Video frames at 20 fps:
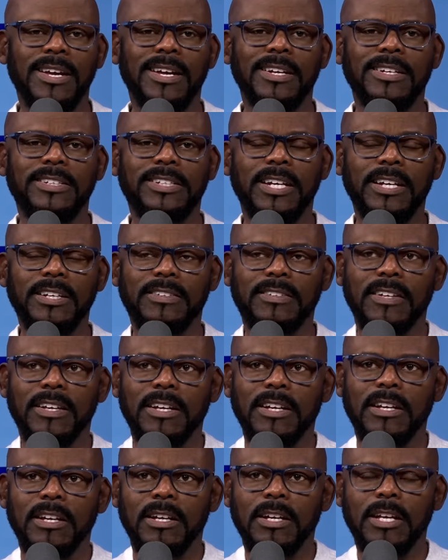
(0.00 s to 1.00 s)
Just,
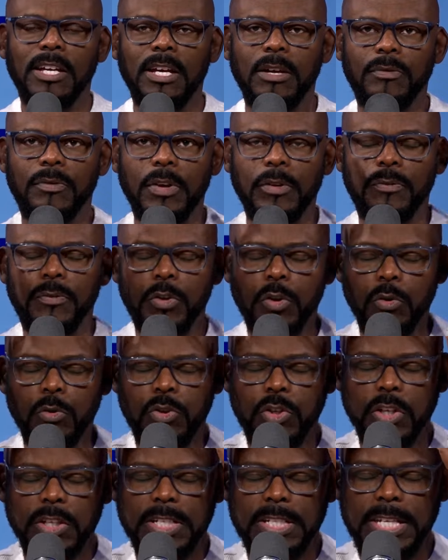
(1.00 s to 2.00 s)
if, if you
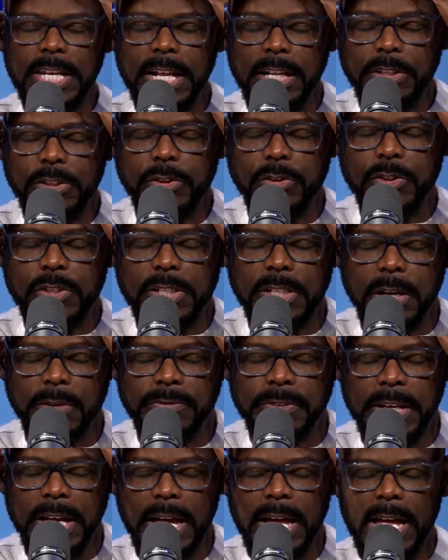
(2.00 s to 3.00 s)
just yeah. tell yourself,
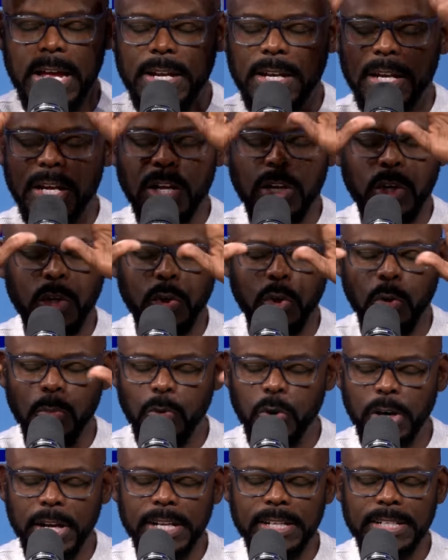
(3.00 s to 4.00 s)
God, no
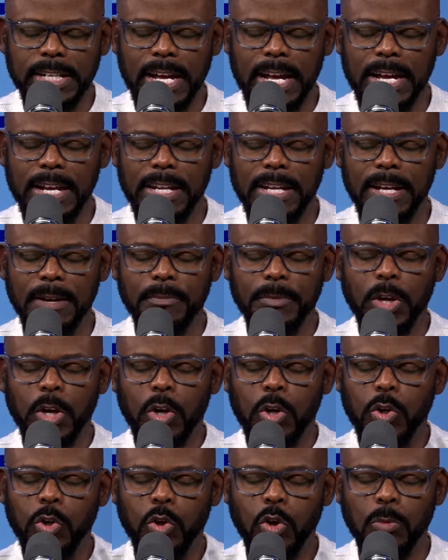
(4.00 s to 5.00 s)
more anxiety,
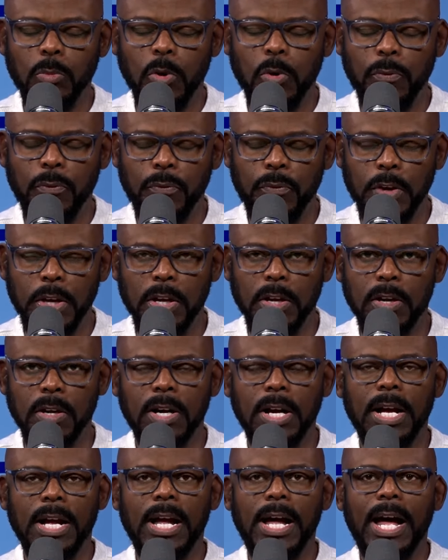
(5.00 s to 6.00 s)
no more fear.
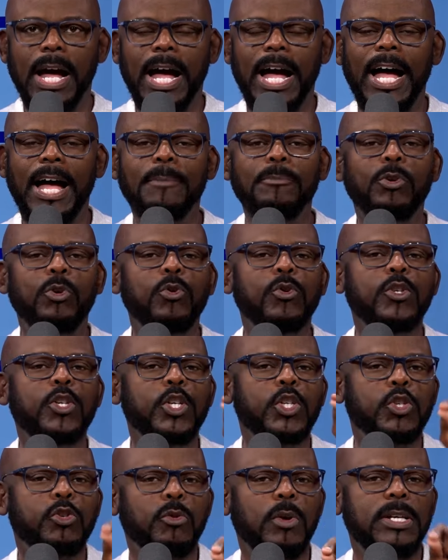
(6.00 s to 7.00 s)
I'm going to
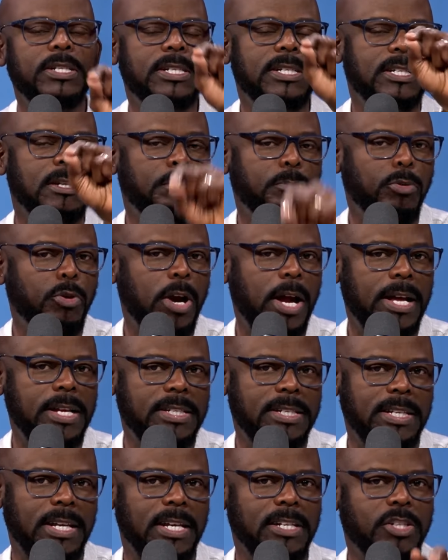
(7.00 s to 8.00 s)
trust the
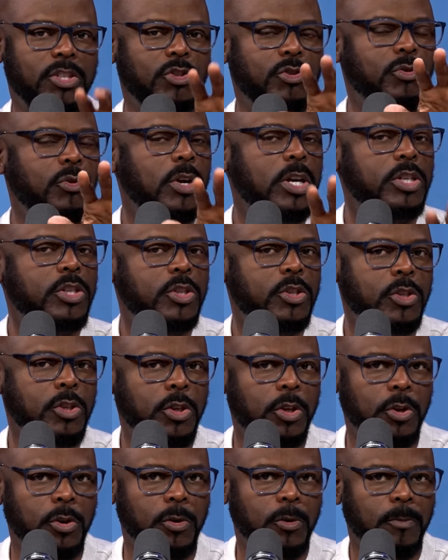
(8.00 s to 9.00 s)
process, trust
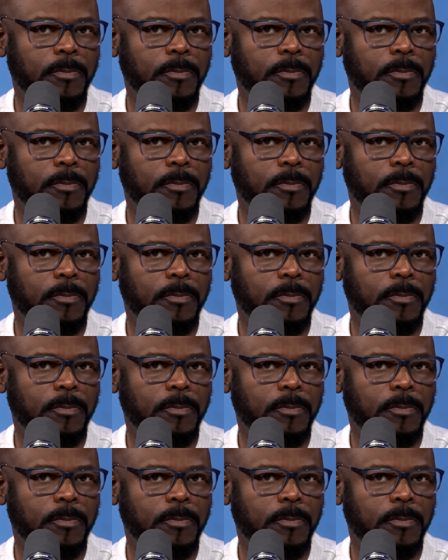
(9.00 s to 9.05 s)
you.